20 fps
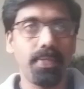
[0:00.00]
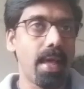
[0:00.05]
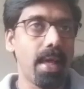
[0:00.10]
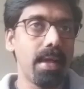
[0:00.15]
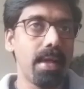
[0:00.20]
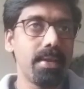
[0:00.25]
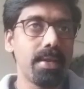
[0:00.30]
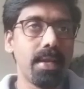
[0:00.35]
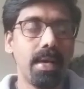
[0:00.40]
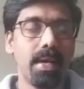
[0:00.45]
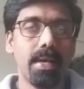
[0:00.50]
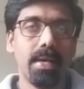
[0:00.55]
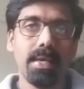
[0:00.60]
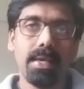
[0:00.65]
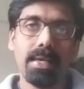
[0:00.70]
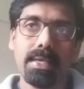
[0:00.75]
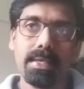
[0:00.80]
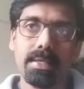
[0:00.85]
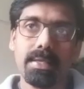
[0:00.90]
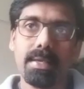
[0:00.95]
that
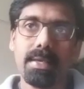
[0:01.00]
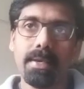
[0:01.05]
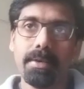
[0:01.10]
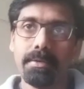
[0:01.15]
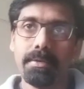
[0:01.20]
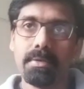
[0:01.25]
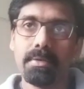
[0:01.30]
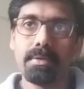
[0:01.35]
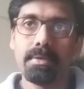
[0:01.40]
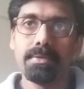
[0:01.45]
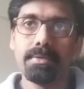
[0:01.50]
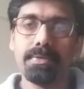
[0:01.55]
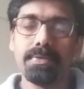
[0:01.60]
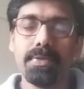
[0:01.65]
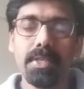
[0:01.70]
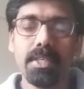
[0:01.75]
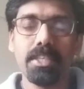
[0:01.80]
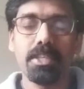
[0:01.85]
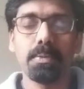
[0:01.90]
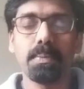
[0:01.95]
is the
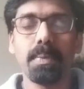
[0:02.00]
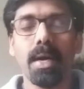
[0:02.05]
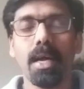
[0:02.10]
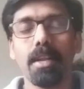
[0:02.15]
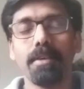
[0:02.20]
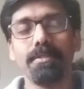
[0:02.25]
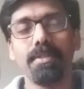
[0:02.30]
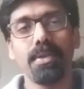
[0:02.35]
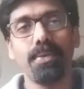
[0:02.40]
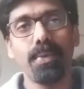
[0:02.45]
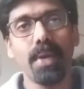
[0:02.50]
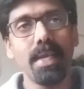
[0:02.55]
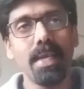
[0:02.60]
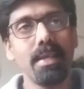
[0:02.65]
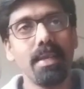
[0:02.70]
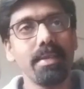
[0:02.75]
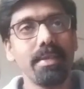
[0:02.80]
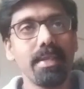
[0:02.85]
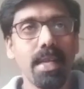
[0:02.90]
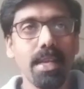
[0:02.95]
first part of the
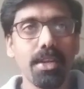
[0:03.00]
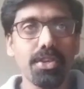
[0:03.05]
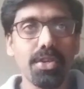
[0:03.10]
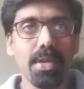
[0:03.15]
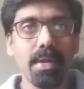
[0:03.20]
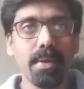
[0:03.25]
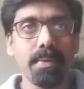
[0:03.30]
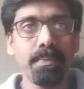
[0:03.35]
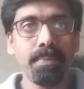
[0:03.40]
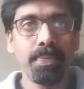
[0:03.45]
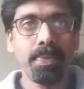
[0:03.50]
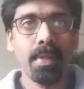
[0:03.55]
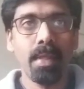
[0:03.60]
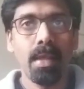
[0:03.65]
writing section.